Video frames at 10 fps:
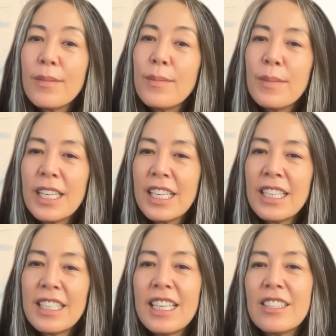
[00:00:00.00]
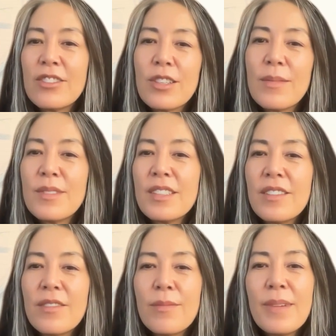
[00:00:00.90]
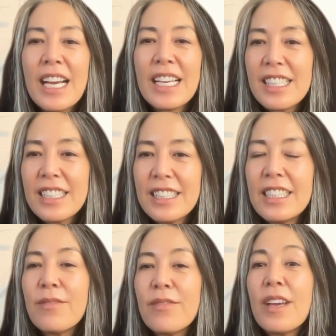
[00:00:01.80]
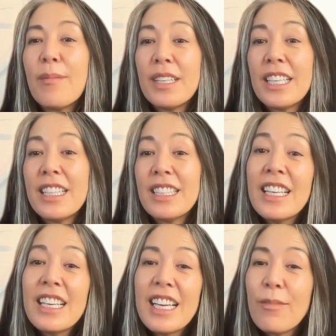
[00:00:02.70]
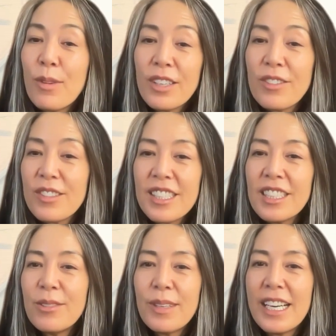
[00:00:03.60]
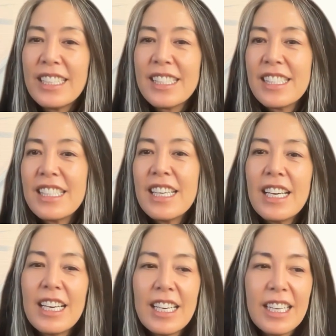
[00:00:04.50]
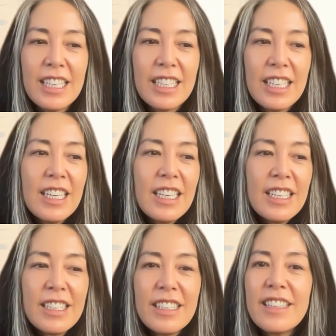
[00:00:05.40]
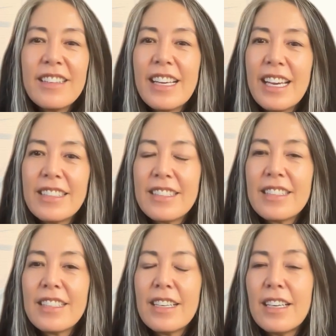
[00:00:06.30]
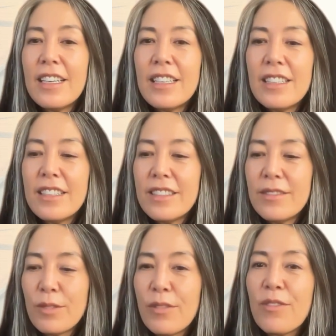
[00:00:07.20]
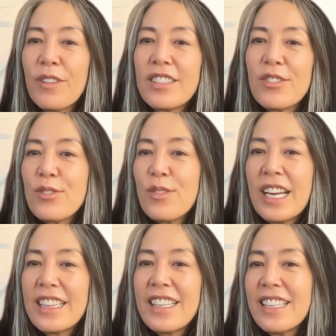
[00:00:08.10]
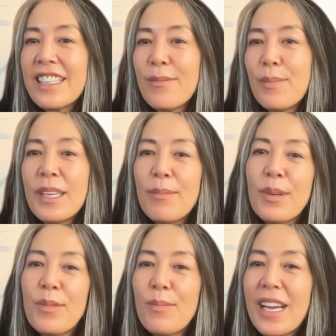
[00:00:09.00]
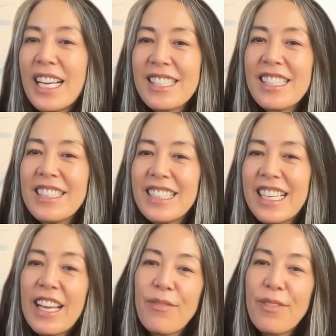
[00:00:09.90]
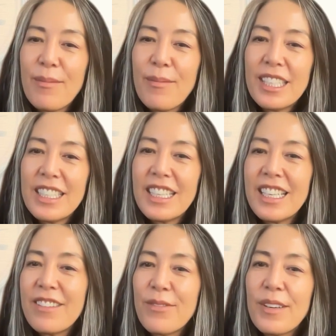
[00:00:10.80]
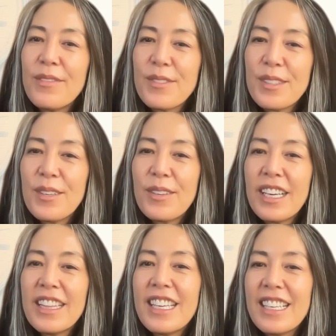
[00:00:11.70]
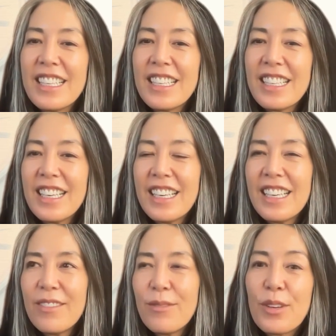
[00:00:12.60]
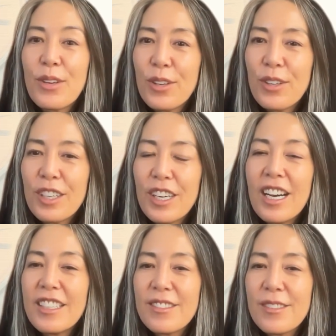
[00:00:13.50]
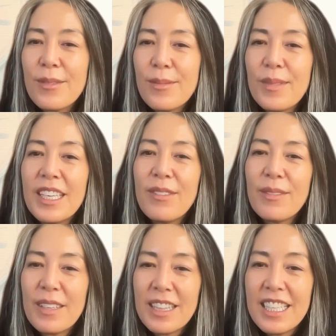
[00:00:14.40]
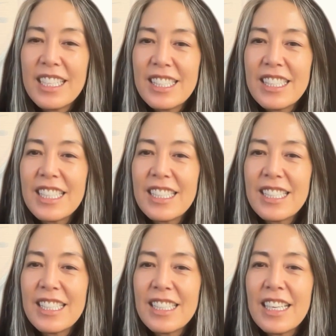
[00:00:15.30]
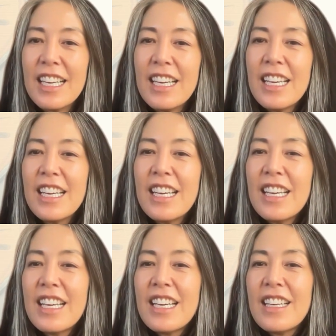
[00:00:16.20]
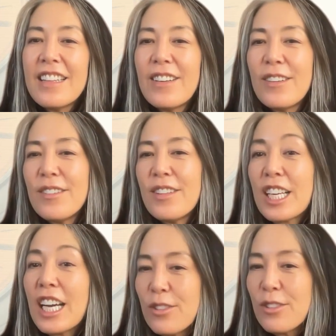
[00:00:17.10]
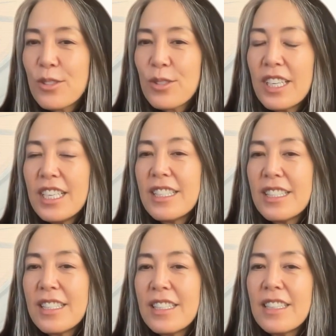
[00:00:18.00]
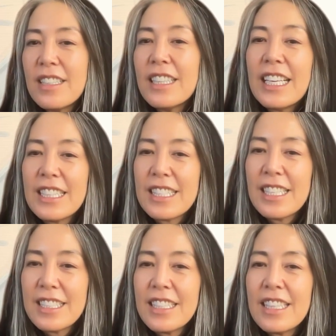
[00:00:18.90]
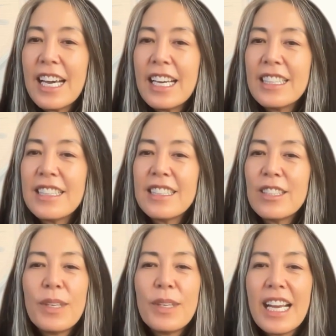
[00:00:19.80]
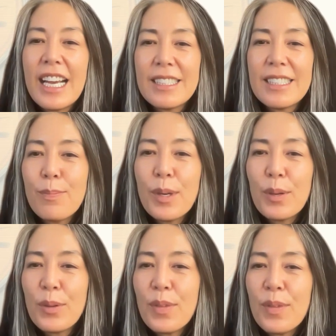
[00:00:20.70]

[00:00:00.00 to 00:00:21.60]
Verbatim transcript: mean in terms of masculine and feminine, and what are silhouettes uh, that uh, reflect strength that can be both masculine and feminine. I've, so I think uh, with her costume, even in this season, there the color choice leans into that a little bit, has both,